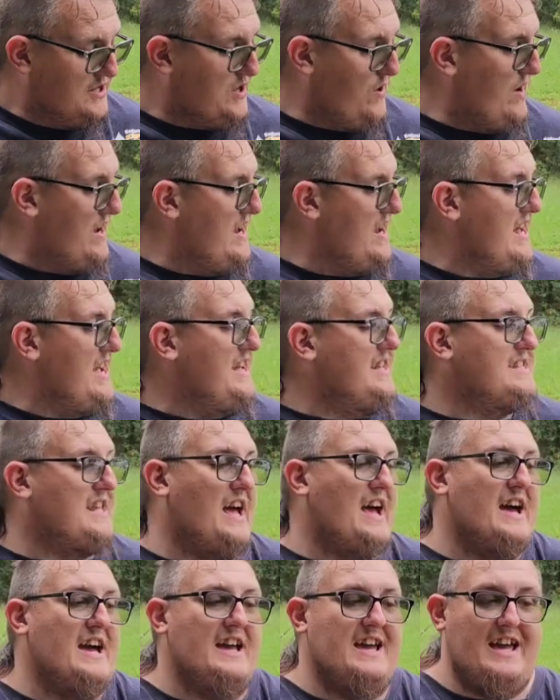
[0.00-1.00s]
So it is
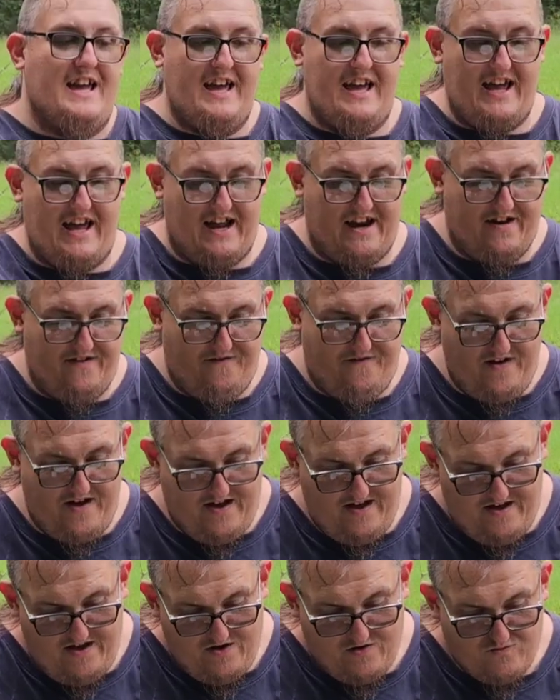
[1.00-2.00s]
a
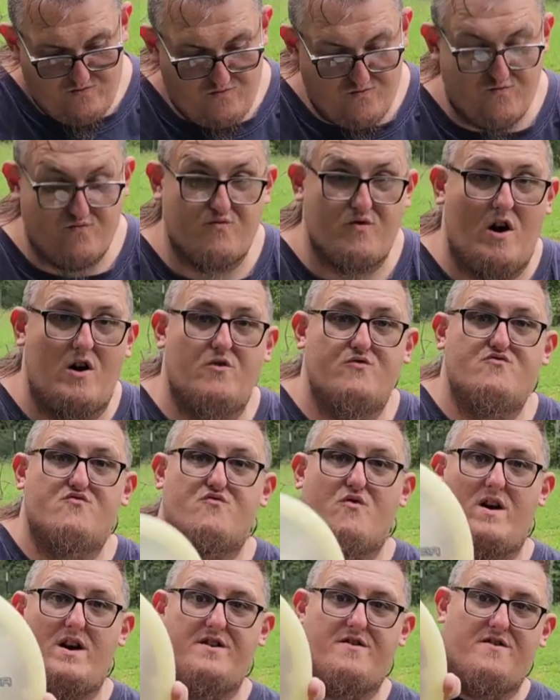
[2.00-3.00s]
Innova
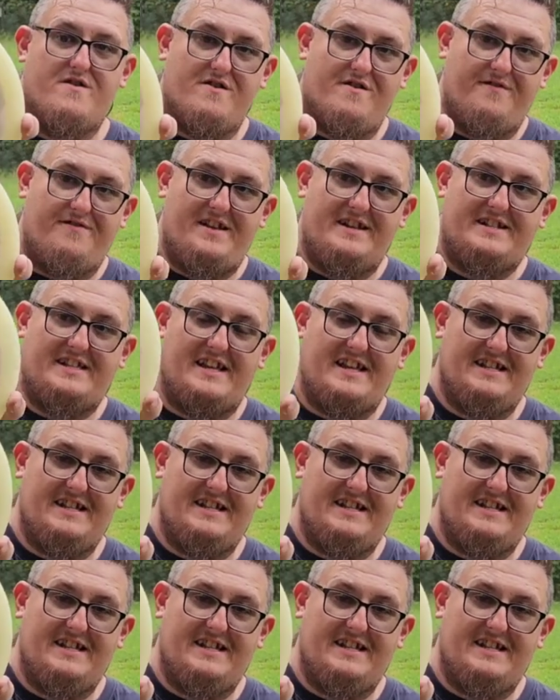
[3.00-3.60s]
Roadrunner. This